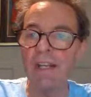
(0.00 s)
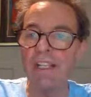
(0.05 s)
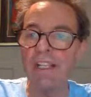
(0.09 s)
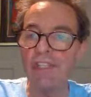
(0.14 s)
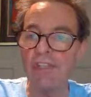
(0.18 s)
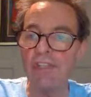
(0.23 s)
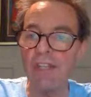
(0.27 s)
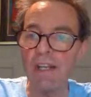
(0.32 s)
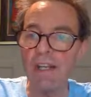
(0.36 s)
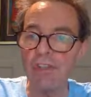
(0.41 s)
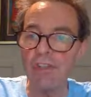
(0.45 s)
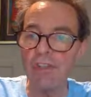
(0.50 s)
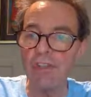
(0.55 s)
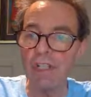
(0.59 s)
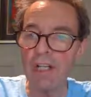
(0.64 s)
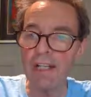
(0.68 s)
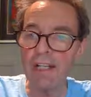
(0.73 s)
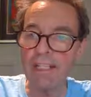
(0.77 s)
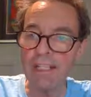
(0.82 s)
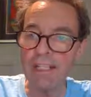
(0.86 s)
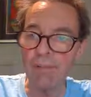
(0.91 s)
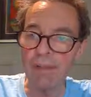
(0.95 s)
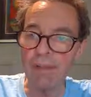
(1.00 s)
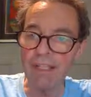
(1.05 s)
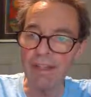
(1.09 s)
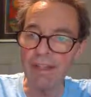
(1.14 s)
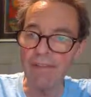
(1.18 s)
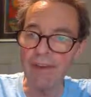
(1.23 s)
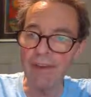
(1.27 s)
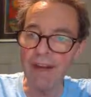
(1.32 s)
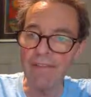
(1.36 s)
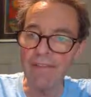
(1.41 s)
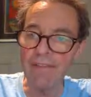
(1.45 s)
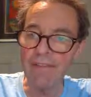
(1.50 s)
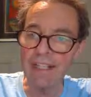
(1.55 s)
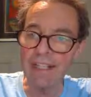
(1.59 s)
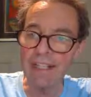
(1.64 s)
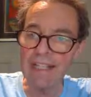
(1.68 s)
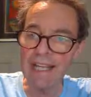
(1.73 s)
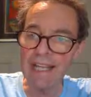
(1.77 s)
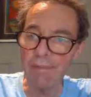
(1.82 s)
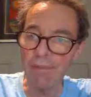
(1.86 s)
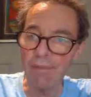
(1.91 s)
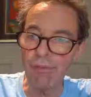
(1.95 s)
It's now sliding a bit. The 5-day
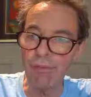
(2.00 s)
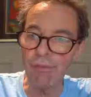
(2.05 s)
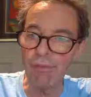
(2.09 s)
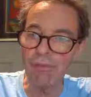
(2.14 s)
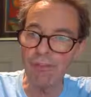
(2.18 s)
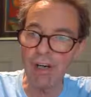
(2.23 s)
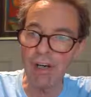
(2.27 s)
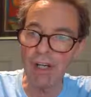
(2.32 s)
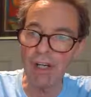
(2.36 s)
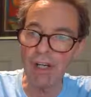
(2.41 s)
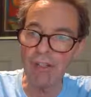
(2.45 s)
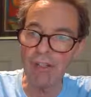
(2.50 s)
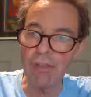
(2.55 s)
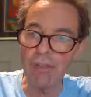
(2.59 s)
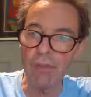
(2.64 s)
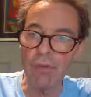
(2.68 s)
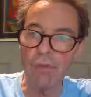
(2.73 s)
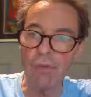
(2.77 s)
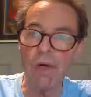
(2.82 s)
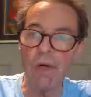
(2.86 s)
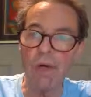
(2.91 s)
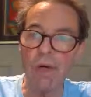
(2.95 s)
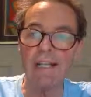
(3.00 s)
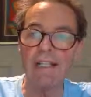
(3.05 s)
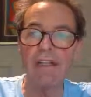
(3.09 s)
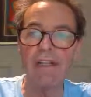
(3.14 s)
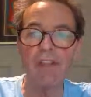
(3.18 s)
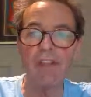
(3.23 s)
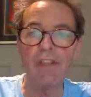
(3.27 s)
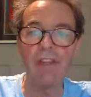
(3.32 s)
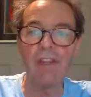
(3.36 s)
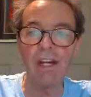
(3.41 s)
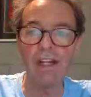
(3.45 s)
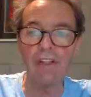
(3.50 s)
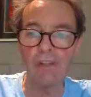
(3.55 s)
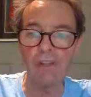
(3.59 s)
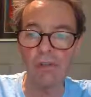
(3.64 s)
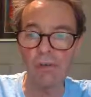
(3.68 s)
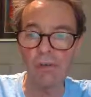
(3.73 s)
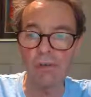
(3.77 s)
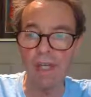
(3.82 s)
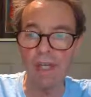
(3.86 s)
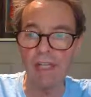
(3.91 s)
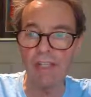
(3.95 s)
gap was far too wide over the last
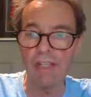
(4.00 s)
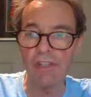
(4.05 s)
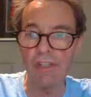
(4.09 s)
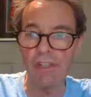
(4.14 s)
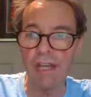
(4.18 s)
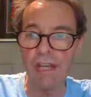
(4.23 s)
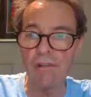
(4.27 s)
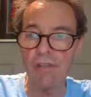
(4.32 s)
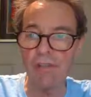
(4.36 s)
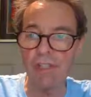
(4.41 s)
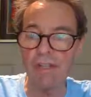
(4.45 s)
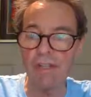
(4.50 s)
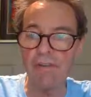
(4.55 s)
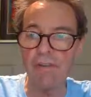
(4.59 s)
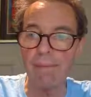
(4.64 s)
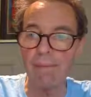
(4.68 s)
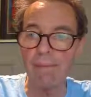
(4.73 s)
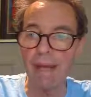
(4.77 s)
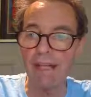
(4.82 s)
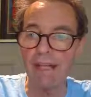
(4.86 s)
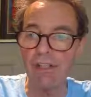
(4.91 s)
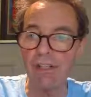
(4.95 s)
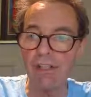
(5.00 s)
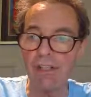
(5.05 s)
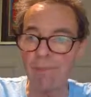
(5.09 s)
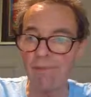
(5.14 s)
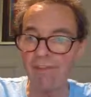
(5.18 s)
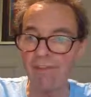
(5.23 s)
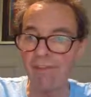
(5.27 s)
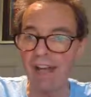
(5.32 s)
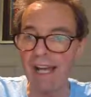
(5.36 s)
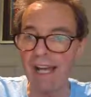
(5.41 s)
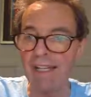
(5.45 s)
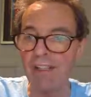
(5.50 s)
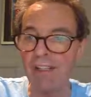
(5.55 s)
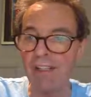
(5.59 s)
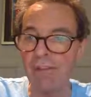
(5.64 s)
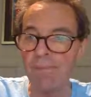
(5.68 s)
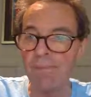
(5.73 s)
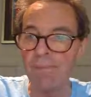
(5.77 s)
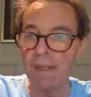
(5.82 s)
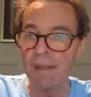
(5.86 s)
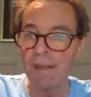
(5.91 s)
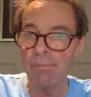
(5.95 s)
2 days, and now it's giving back some
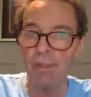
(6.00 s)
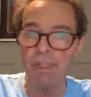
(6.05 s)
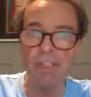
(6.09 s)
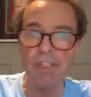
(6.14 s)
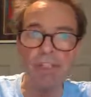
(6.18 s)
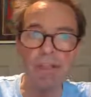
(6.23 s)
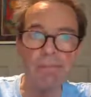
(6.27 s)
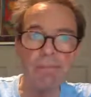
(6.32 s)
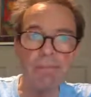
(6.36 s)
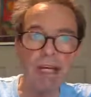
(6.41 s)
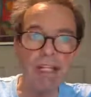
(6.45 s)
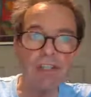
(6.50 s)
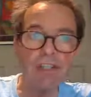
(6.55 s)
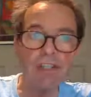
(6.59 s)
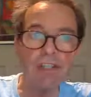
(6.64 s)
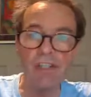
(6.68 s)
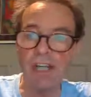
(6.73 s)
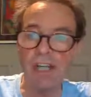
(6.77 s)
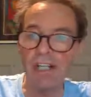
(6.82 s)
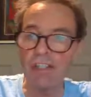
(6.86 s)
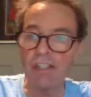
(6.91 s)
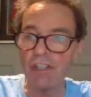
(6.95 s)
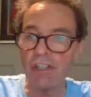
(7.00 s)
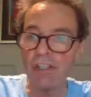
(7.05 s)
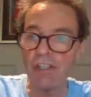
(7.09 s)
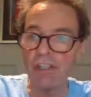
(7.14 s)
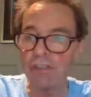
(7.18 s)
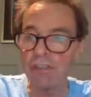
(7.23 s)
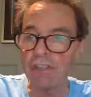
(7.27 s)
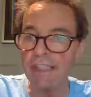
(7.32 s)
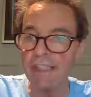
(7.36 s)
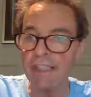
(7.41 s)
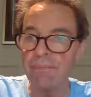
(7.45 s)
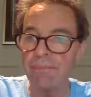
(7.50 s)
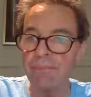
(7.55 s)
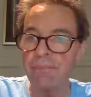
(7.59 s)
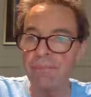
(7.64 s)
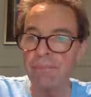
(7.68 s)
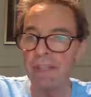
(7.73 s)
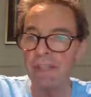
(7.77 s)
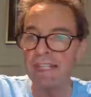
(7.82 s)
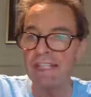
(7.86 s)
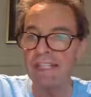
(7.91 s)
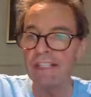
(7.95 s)
value, printing minus 93.
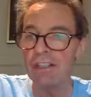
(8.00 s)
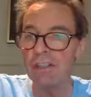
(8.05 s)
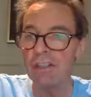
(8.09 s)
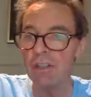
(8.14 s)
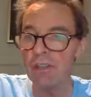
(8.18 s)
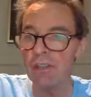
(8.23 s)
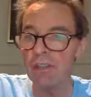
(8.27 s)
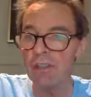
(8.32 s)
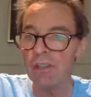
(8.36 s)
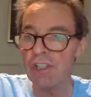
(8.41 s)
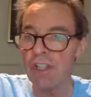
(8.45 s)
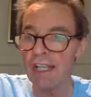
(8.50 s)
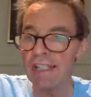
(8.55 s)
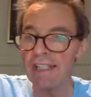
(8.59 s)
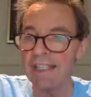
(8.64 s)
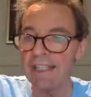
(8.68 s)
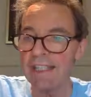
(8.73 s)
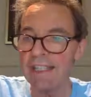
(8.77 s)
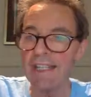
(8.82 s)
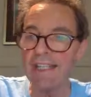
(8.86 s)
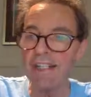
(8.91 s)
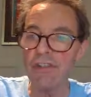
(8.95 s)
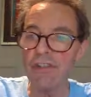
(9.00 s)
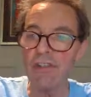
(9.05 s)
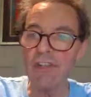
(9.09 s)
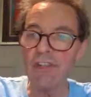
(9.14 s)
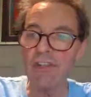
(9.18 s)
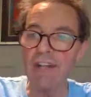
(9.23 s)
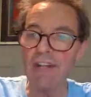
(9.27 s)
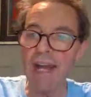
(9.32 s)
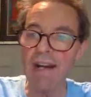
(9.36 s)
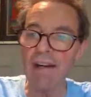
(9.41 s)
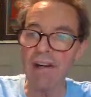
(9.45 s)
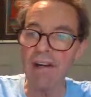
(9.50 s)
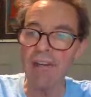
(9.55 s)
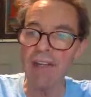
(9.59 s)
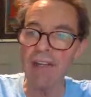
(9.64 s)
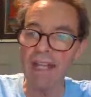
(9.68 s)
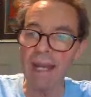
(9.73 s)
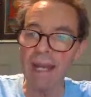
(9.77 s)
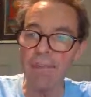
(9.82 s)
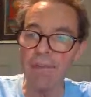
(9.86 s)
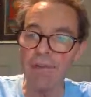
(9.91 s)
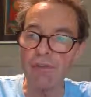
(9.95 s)
It looks like it needs to narrow the
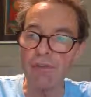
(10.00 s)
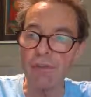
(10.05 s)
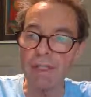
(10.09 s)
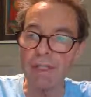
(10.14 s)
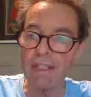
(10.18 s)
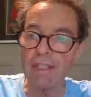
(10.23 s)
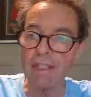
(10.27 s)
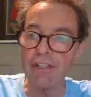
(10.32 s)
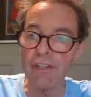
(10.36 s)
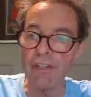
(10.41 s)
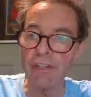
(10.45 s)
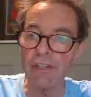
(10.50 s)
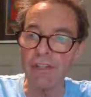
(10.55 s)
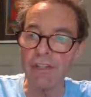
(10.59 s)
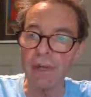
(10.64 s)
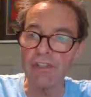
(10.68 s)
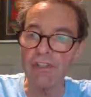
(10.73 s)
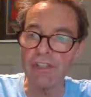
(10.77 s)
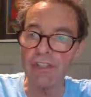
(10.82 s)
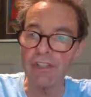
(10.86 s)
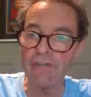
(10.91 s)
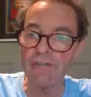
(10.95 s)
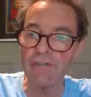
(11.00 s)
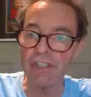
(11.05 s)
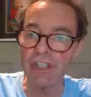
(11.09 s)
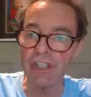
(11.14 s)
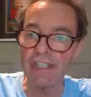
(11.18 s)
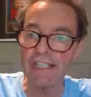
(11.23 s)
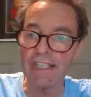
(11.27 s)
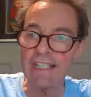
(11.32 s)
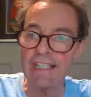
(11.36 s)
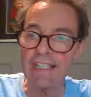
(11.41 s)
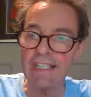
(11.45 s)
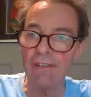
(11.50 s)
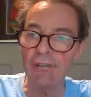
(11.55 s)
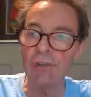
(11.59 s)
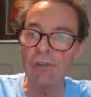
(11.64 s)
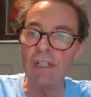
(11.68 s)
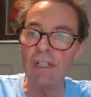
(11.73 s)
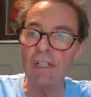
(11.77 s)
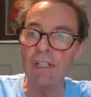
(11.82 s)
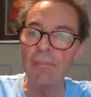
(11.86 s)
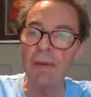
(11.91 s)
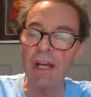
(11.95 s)
gap between it and the 117
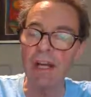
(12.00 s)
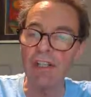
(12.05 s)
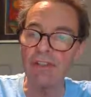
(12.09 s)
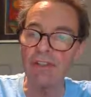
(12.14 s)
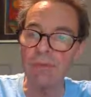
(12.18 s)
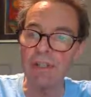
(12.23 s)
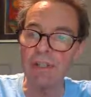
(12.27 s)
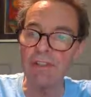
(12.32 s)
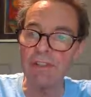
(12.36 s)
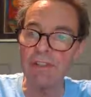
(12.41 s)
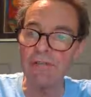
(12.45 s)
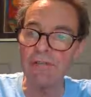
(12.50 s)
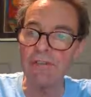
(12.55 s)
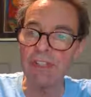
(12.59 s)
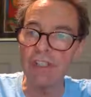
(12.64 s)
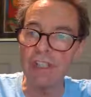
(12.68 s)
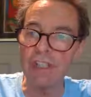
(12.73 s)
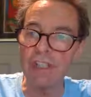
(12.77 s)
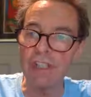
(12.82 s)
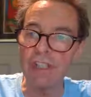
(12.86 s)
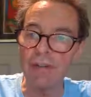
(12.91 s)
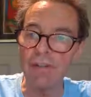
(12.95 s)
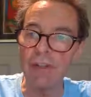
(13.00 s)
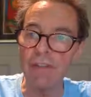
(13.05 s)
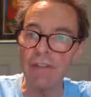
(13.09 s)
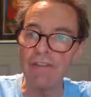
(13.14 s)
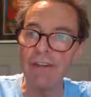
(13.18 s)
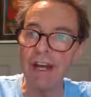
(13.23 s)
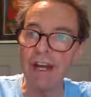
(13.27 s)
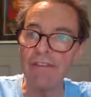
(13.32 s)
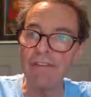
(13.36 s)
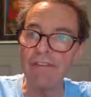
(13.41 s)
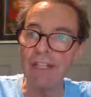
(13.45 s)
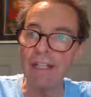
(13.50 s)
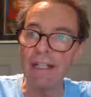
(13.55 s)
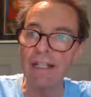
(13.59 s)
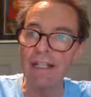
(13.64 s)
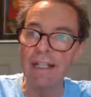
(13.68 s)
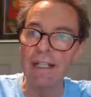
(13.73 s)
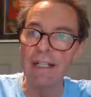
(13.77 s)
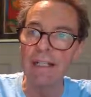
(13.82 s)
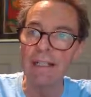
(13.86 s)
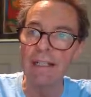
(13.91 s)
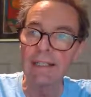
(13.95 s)
level, minus 117 level, the 5-day
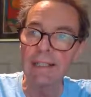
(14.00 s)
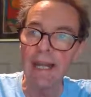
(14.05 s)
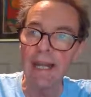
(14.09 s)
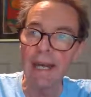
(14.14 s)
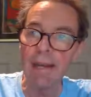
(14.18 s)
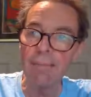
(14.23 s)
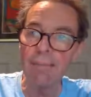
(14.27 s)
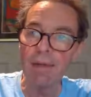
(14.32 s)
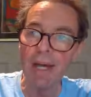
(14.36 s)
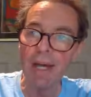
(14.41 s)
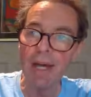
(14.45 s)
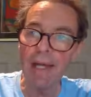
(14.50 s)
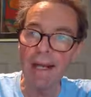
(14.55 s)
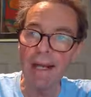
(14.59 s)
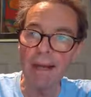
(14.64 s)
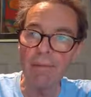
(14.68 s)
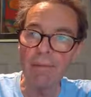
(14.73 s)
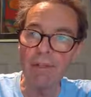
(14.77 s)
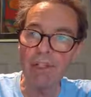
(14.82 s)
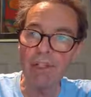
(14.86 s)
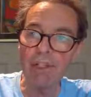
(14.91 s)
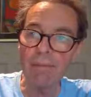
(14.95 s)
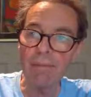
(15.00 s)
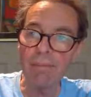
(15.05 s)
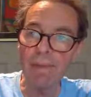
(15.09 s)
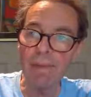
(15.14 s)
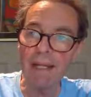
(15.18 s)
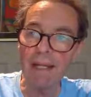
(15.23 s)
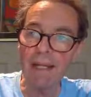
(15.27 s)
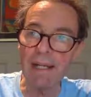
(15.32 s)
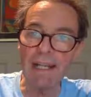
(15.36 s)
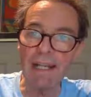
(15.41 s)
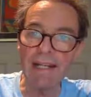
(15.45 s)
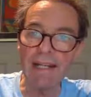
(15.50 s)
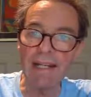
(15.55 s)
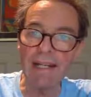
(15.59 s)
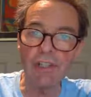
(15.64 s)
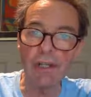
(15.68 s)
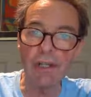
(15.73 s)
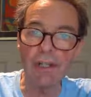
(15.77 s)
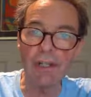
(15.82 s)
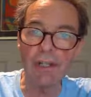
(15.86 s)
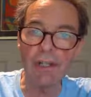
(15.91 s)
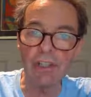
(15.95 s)
gap, and I would expect that
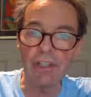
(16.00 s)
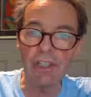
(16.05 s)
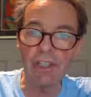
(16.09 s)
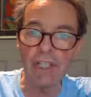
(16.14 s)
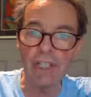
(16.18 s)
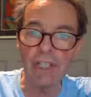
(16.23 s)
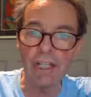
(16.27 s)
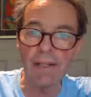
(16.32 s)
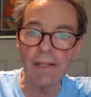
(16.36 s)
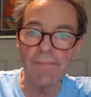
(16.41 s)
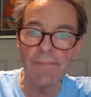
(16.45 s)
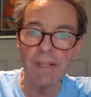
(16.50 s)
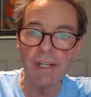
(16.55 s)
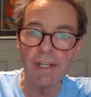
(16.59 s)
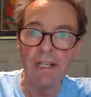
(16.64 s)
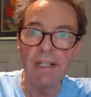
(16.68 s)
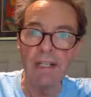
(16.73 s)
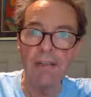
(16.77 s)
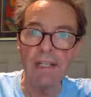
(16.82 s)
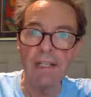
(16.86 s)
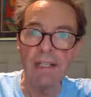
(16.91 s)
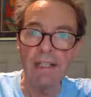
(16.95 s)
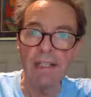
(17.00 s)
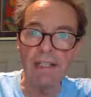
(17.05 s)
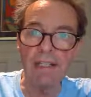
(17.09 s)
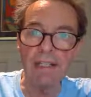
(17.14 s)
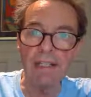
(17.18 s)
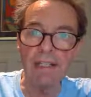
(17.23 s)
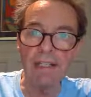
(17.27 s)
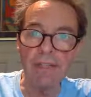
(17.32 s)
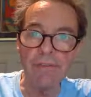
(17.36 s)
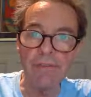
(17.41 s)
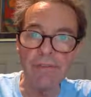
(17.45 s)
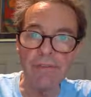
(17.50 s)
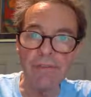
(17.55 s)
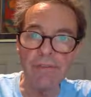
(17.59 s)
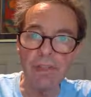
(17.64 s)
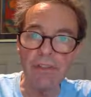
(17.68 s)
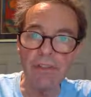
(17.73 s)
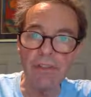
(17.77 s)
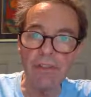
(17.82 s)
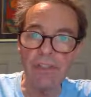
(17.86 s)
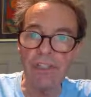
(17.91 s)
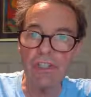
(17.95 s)
to occur. If you look
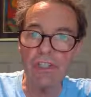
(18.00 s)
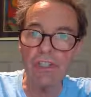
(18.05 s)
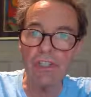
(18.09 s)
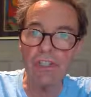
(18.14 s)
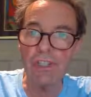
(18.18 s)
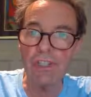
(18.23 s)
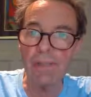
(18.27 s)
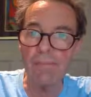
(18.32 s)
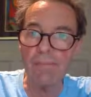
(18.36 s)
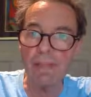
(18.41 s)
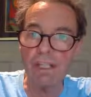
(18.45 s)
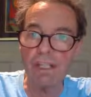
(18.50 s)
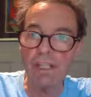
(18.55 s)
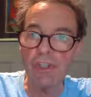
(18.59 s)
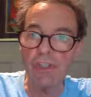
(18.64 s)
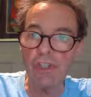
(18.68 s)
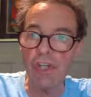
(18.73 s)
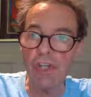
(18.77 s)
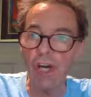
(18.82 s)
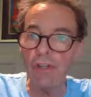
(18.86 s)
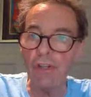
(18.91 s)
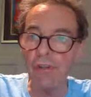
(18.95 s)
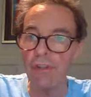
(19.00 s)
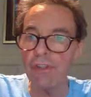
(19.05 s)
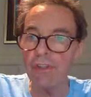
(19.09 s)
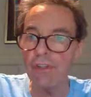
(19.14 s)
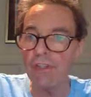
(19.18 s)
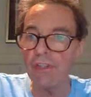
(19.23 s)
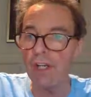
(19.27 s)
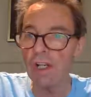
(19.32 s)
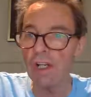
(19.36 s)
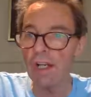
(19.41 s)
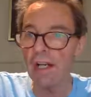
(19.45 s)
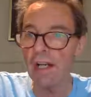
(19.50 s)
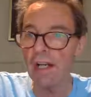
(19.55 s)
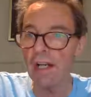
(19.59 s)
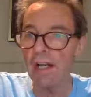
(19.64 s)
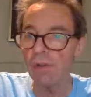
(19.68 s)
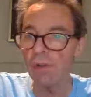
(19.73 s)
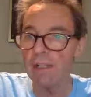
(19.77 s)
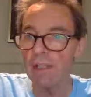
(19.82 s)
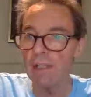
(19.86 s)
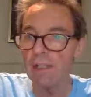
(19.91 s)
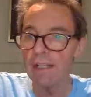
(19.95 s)
at the 60-minute chart on the July
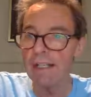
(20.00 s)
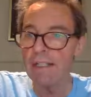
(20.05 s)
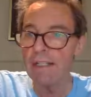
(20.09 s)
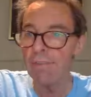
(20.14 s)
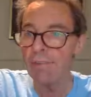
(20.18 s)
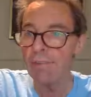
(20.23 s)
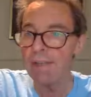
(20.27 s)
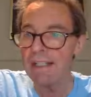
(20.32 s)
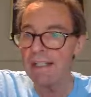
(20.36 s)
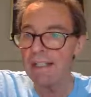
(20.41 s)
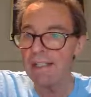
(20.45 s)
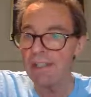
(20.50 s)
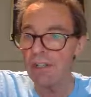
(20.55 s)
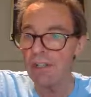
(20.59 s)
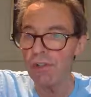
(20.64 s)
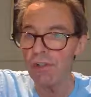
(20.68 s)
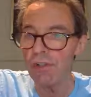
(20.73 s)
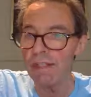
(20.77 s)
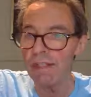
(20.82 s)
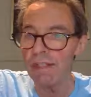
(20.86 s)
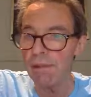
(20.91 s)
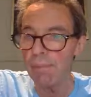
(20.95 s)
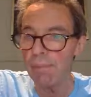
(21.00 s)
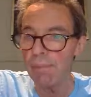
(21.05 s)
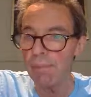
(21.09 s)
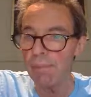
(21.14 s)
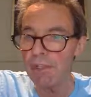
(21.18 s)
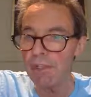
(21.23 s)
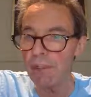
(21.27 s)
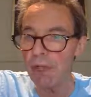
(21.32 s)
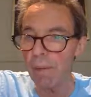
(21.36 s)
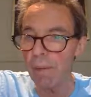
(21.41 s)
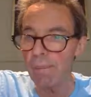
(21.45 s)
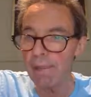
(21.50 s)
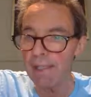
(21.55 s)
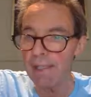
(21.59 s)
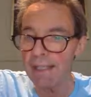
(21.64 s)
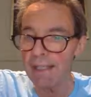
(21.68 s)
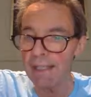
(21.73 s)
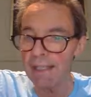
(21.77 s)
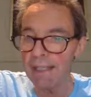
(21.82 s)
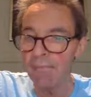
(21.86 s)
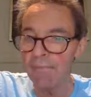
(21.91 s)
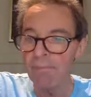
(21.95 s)
org, it's beginning to look a little bit toppy
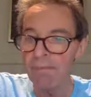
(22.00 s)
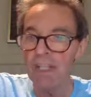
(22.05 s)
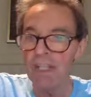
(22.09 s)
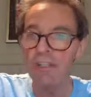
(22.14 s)
here.